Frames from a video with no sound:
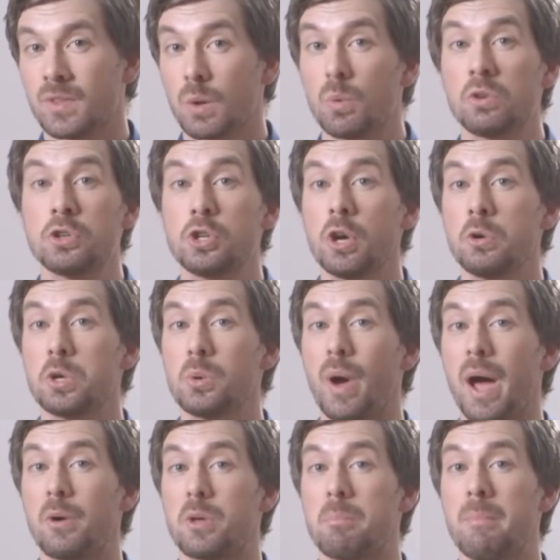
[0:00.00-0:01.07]
We'll show you
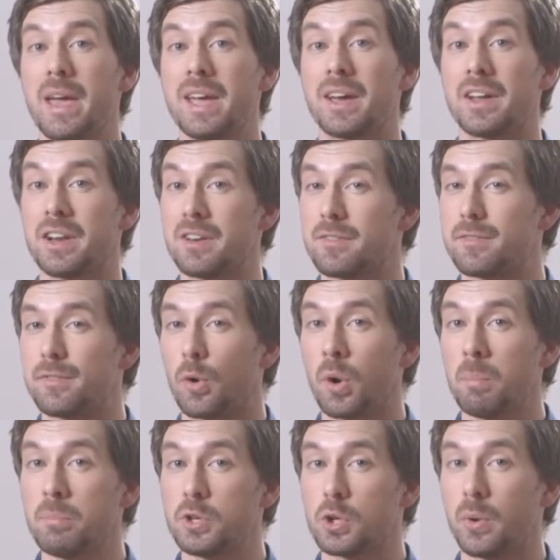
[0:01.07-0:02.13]
how to make an
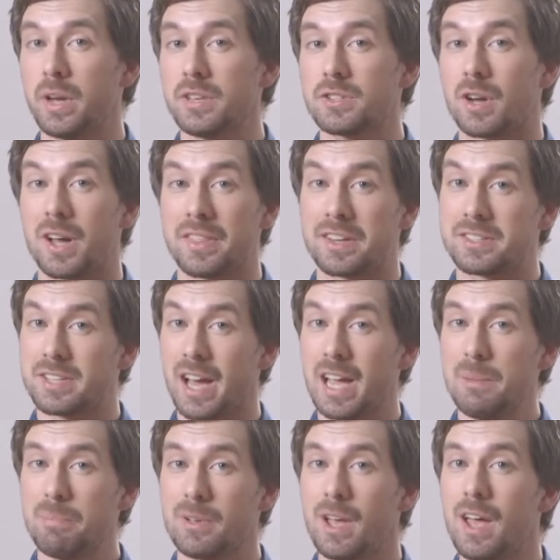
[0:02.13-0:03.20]
informed choice on the
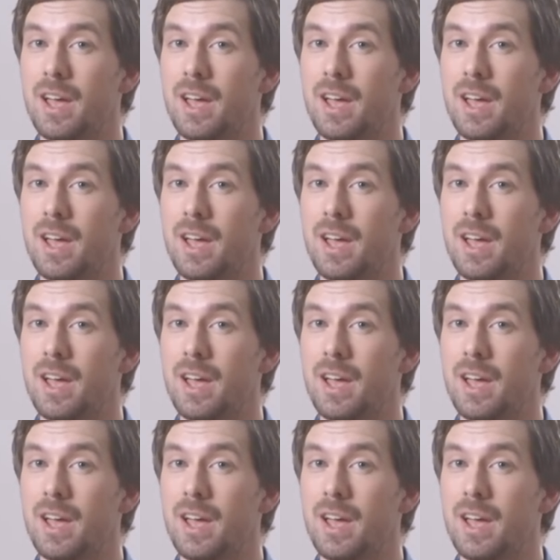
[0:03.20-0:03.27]
type,